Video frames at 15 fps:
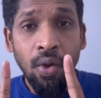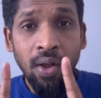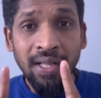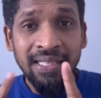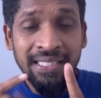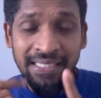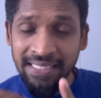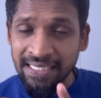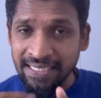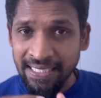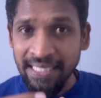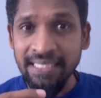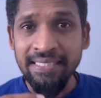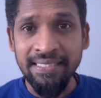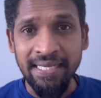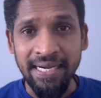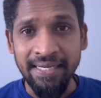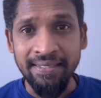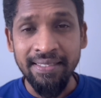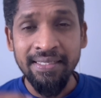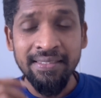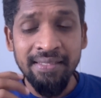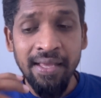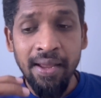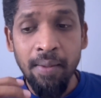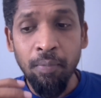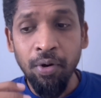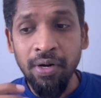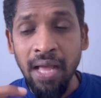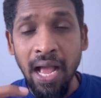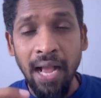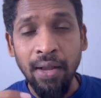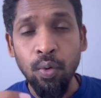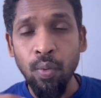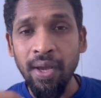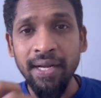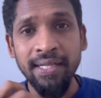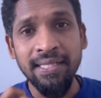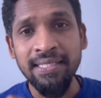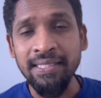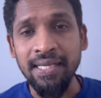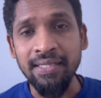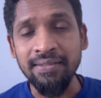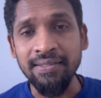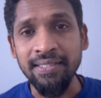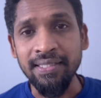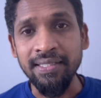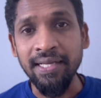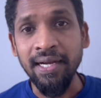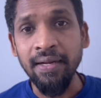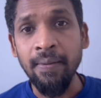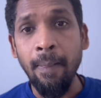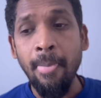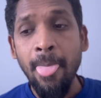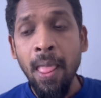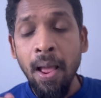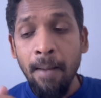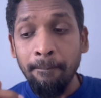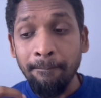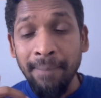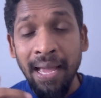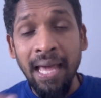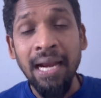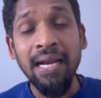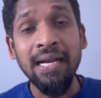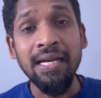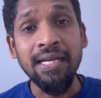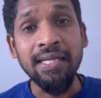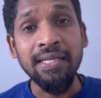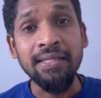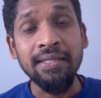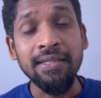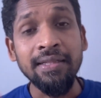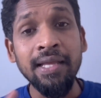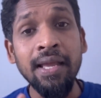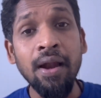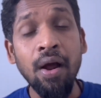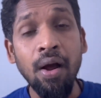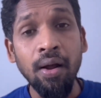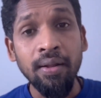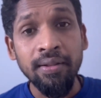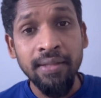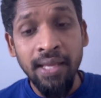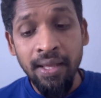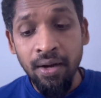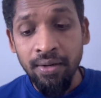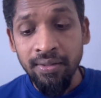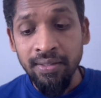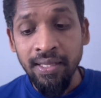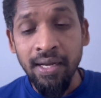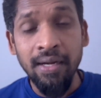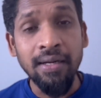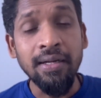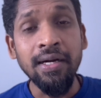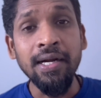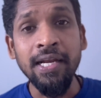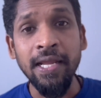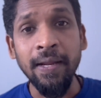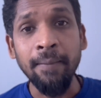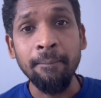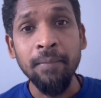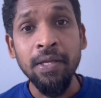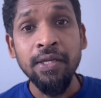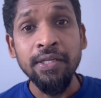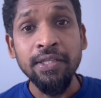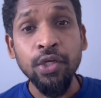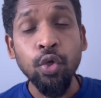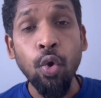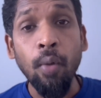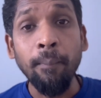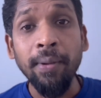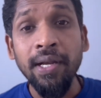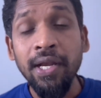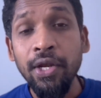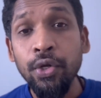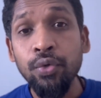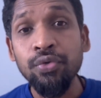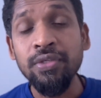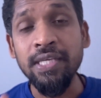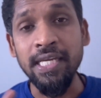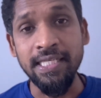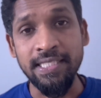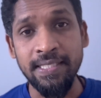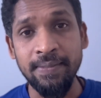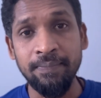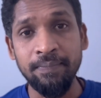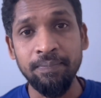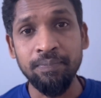this is the skill side. It's about acquiring the skill set, correct? Parallelly, they're learning the competitive skills,